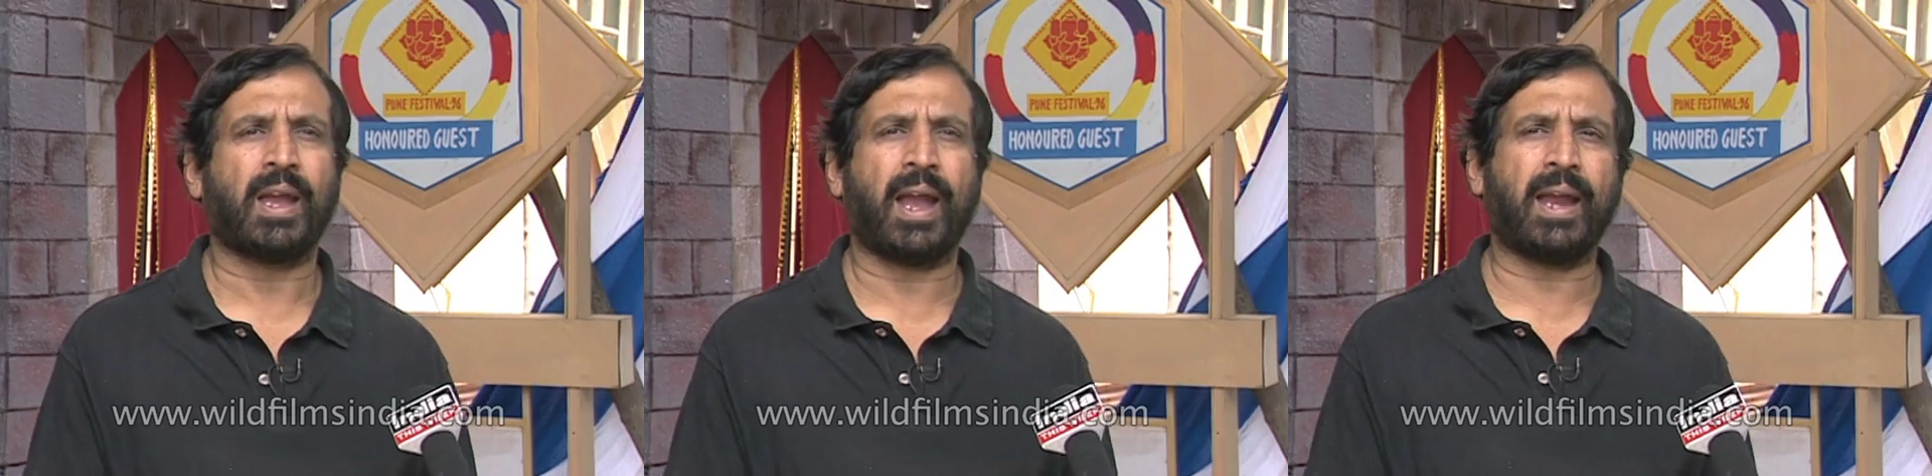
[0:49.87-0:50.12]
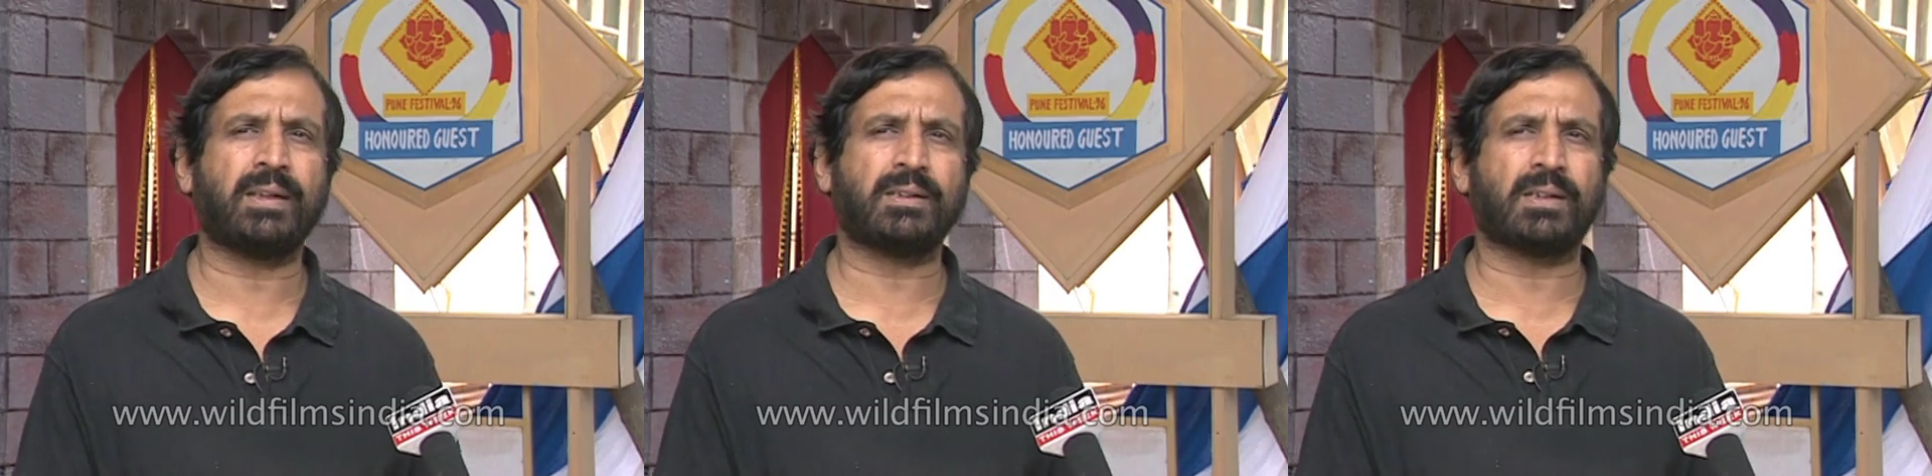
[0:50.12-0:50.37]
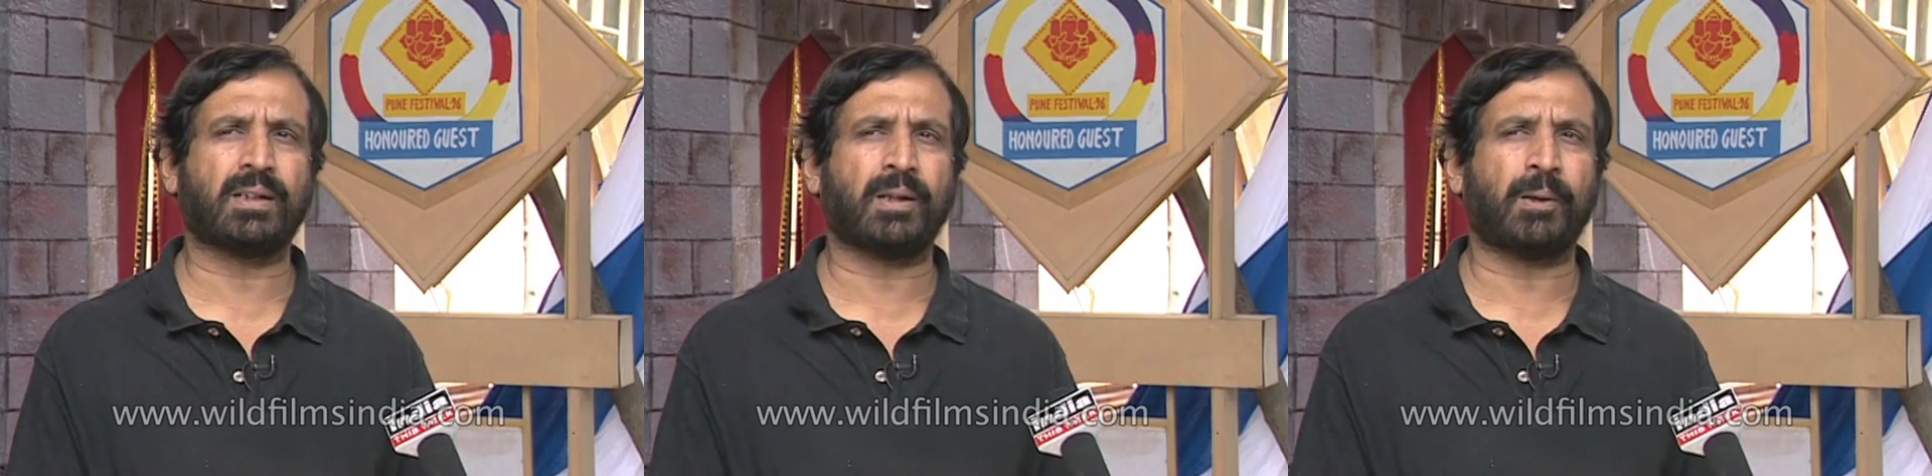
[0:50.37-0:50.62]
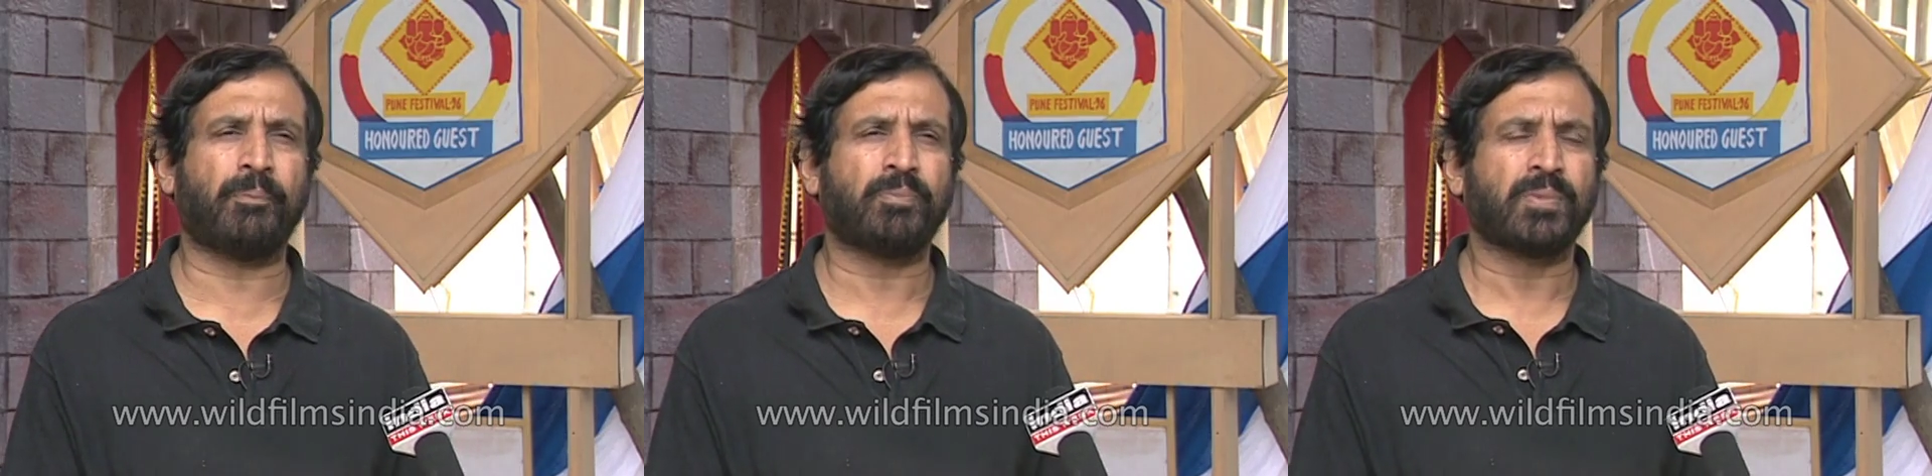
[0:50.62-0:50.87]
And
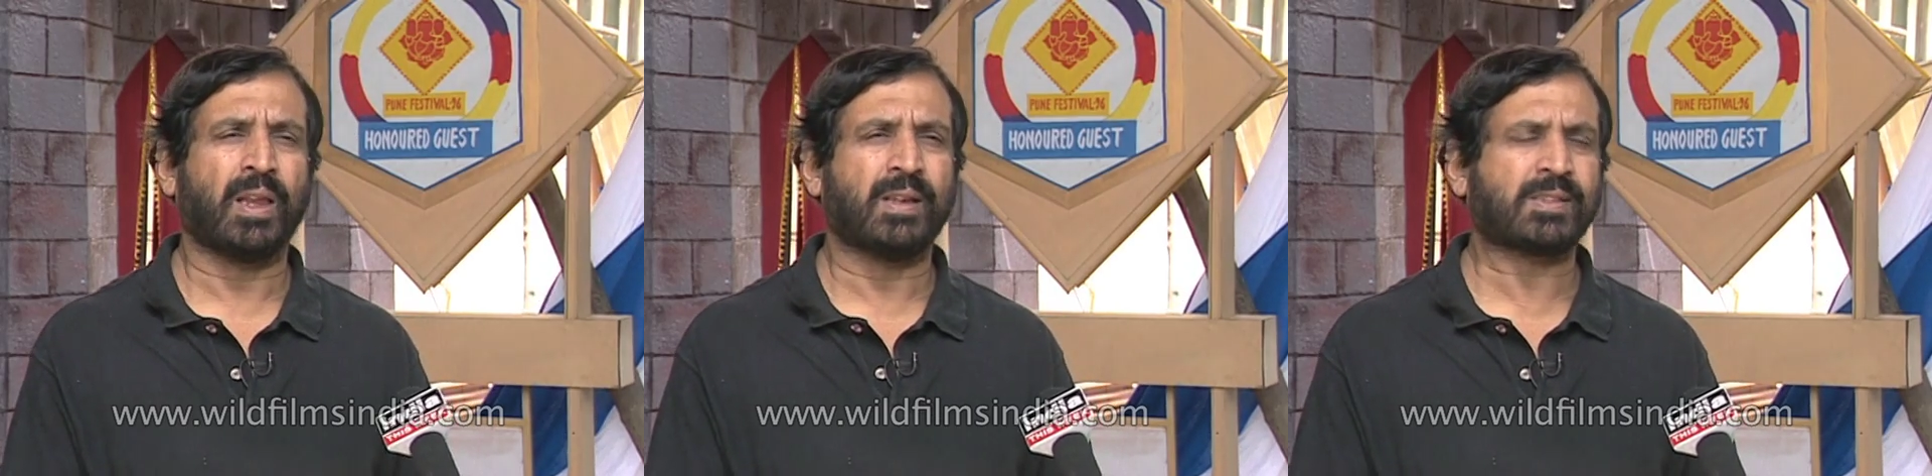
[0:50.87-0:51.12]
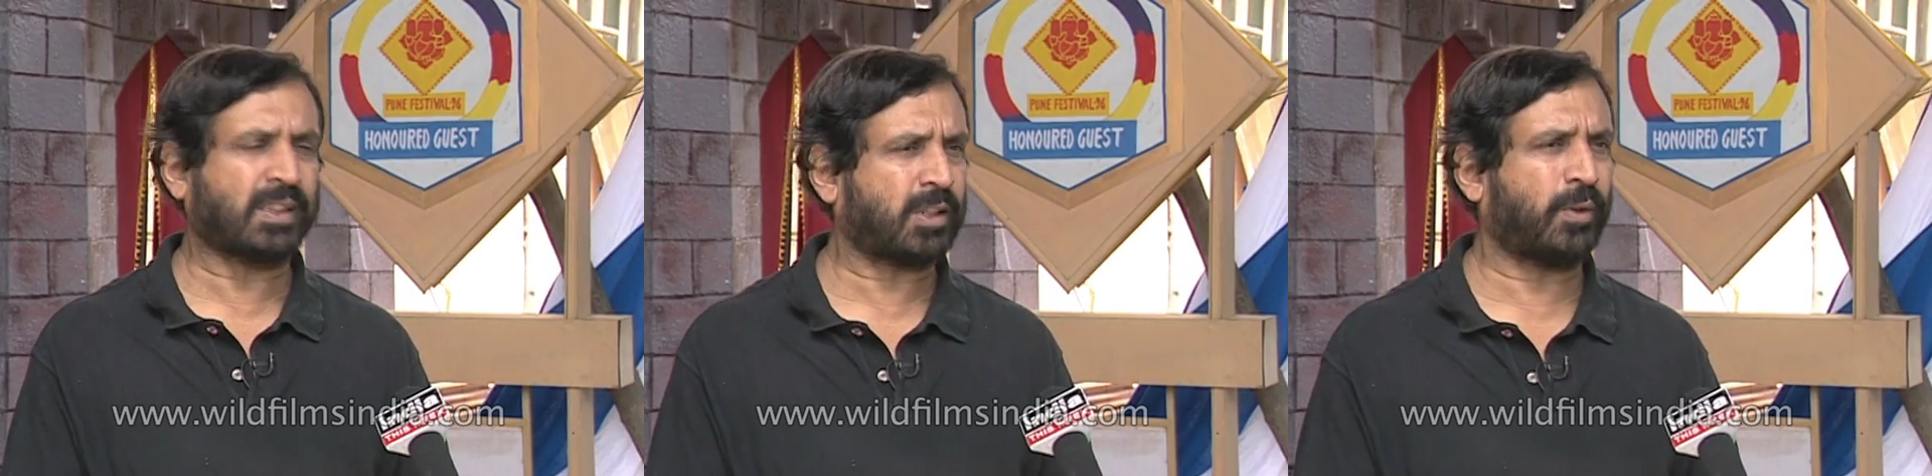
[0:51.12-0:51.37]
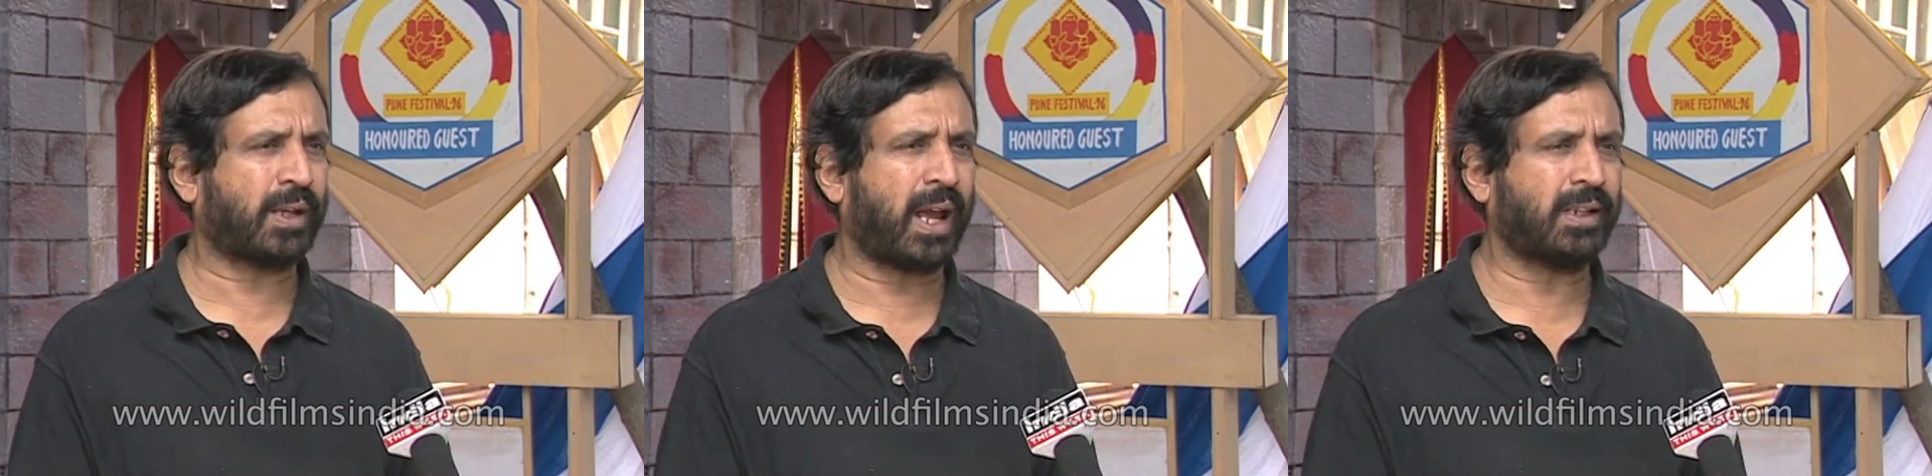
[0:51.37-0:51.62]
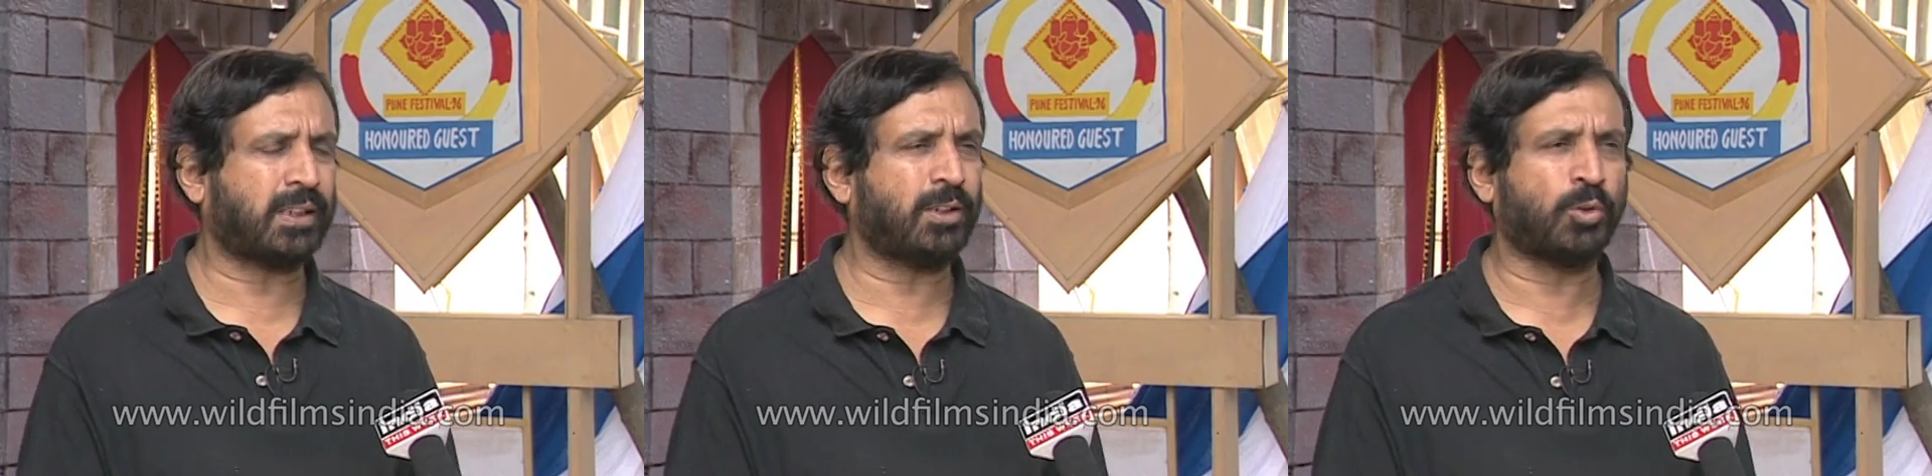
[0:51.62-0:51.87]
uh, such a variety